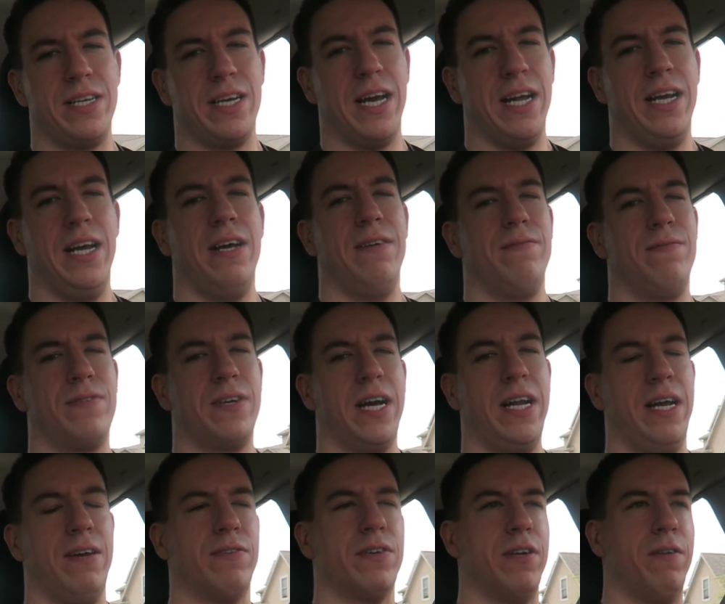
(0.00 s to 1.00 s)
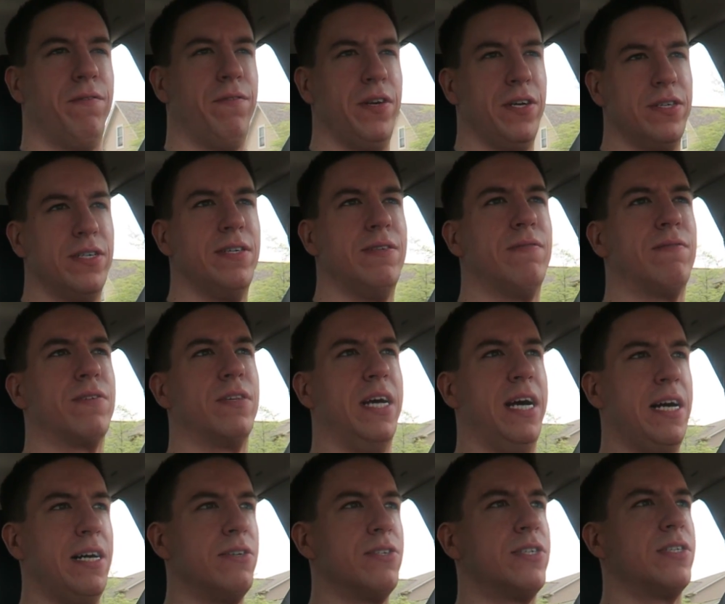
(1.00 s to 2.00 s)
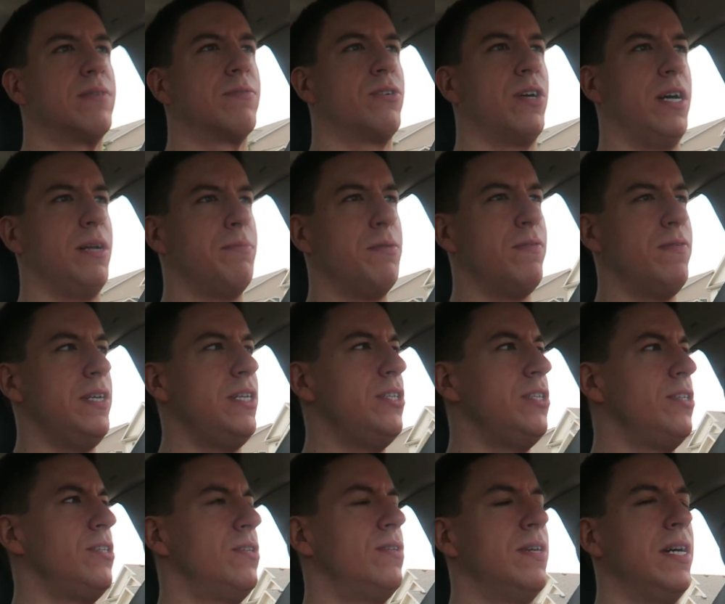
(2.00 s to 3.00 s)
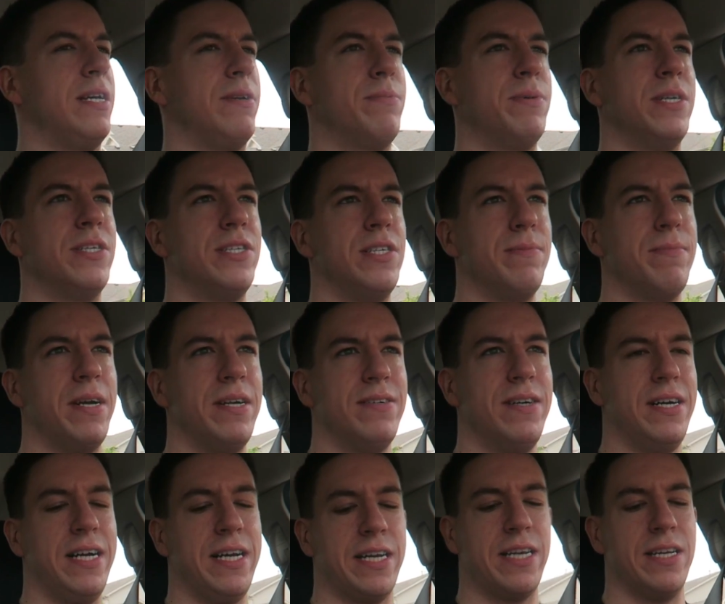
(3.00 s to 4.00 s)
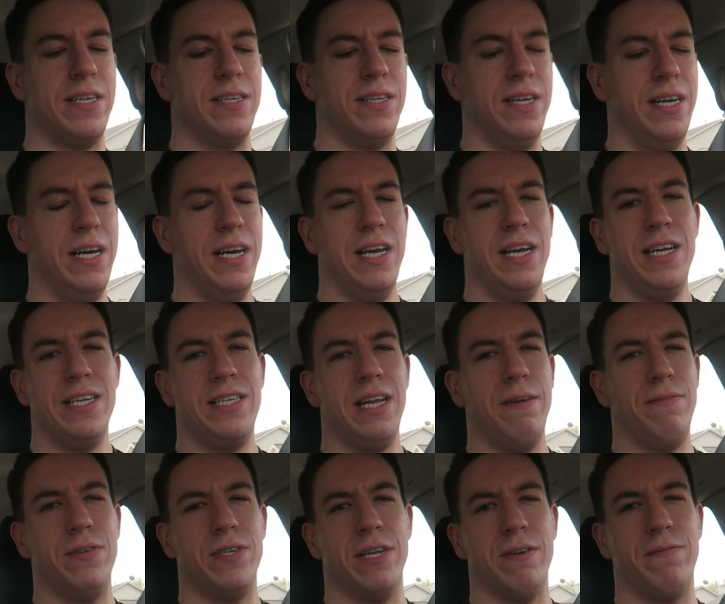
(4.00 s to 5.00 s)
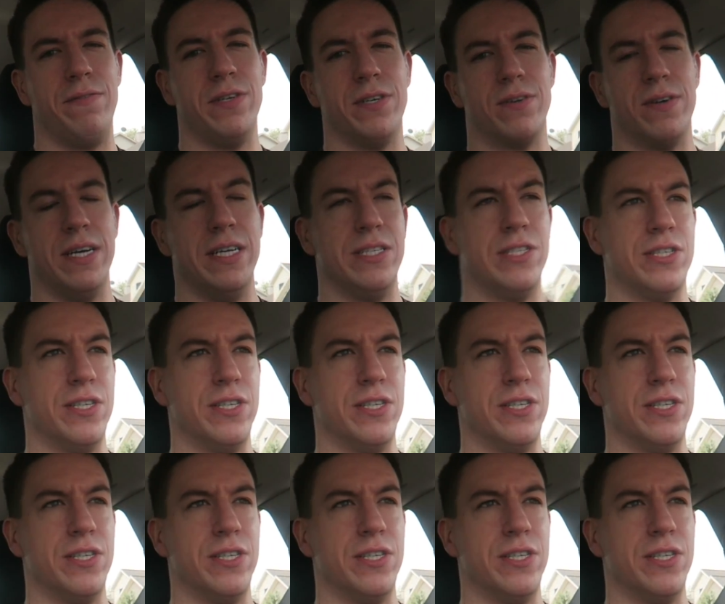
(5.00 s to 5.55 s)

You gotta have a good feeling for the house that you're trying to move into, any place that you might like, and definitely didn't feel right.